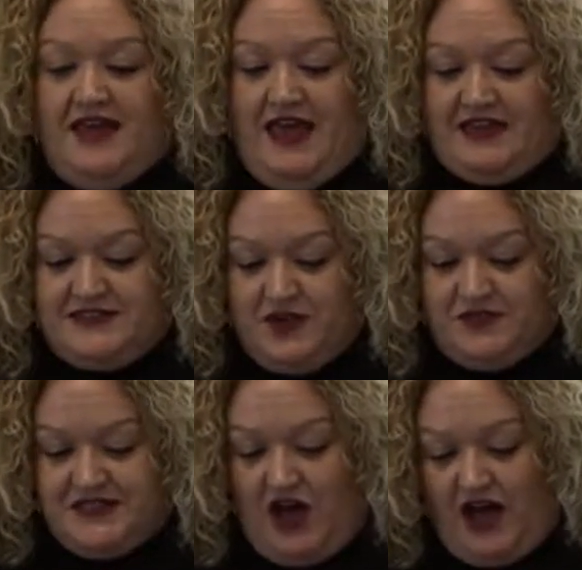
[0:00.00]
And so
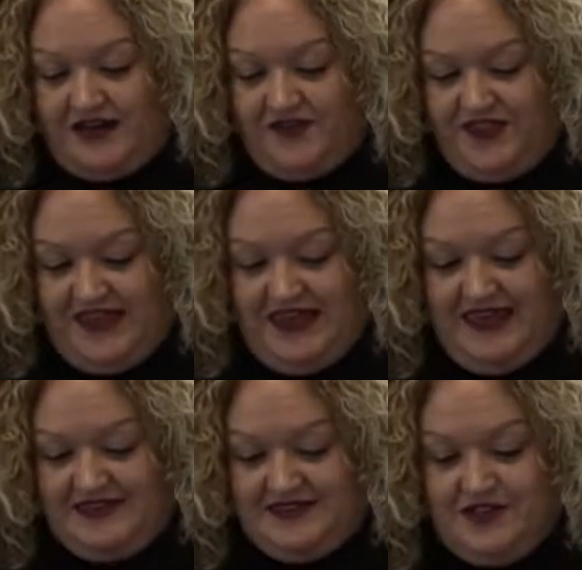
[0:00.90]
it's kind of
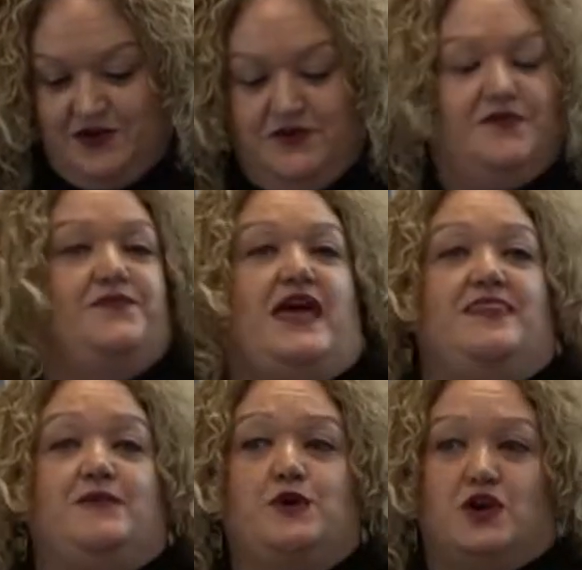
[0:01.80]
thinking, and
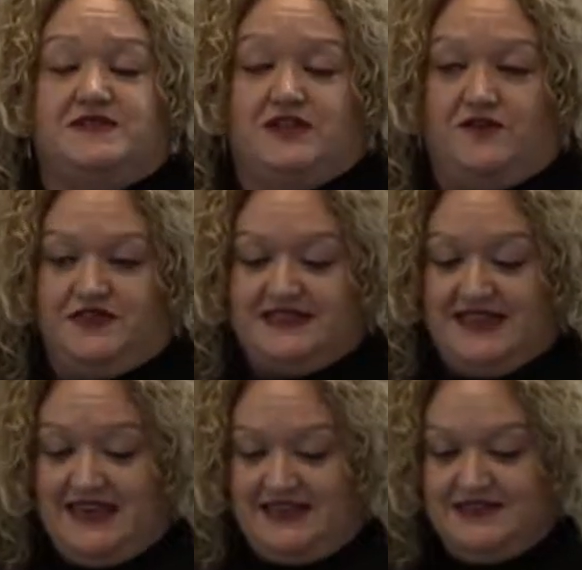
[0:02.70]
then when I was
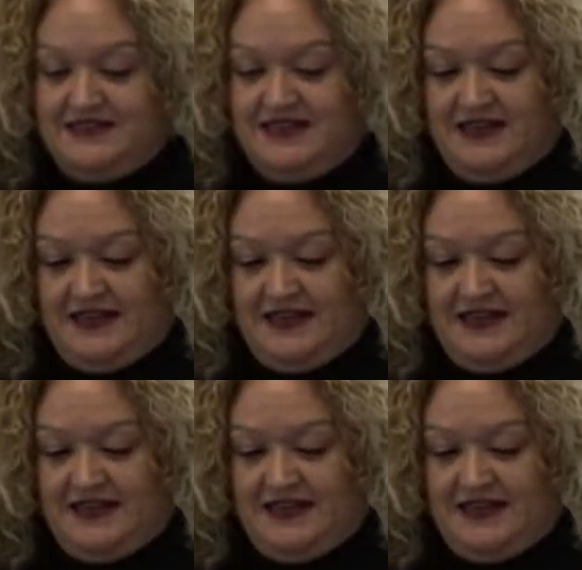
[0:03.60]
overseas,